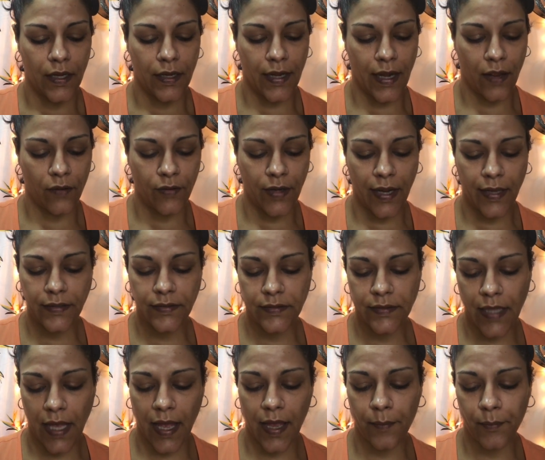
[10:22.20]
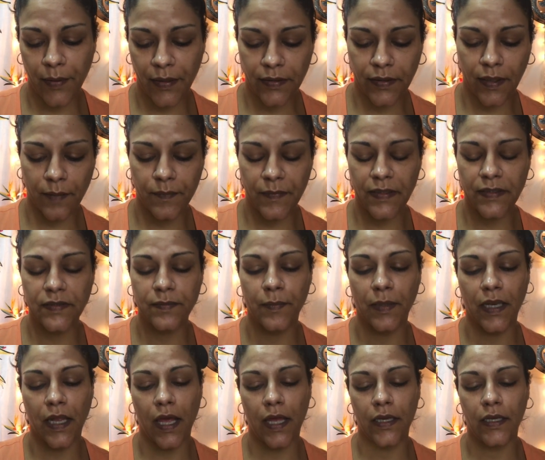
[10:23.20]
Now next, I picked up this
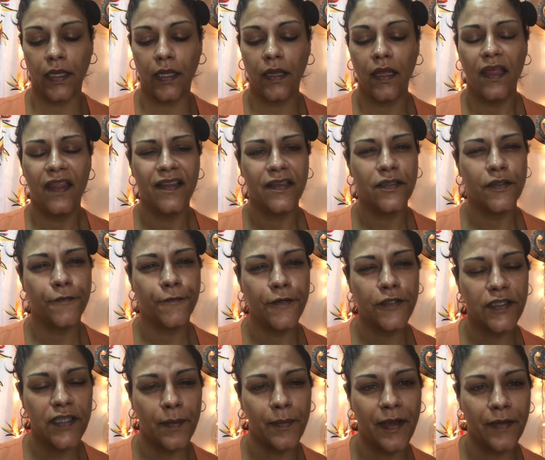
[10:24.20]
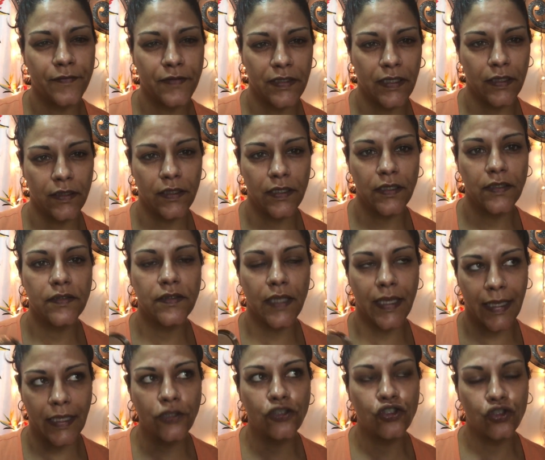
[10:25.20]
Milani. This is the first time I've seen these
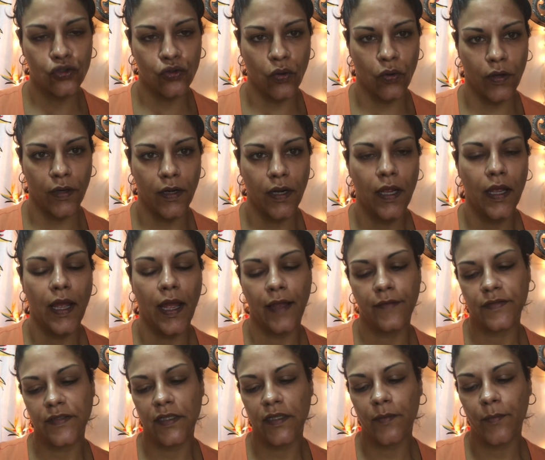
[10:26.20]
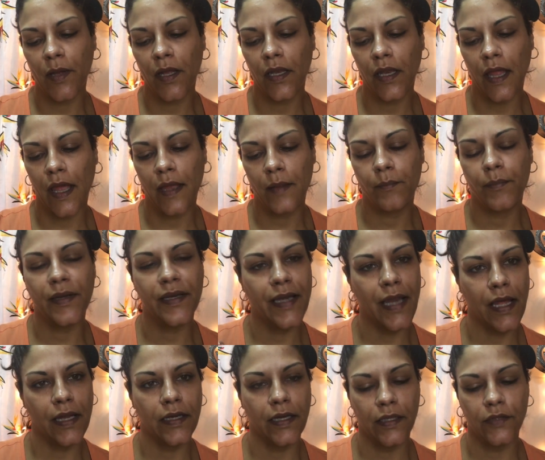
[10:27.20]
in store. I've seen them online, but
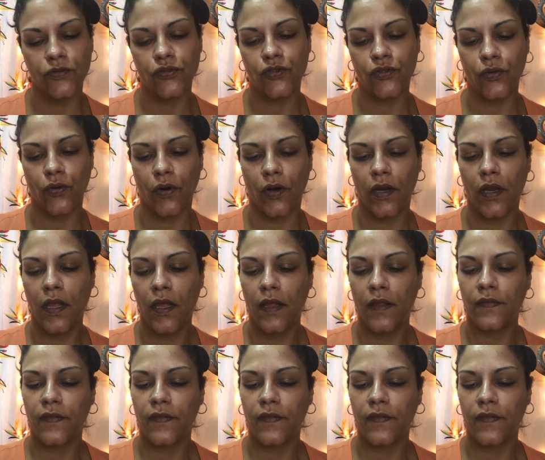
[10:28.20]
not in store.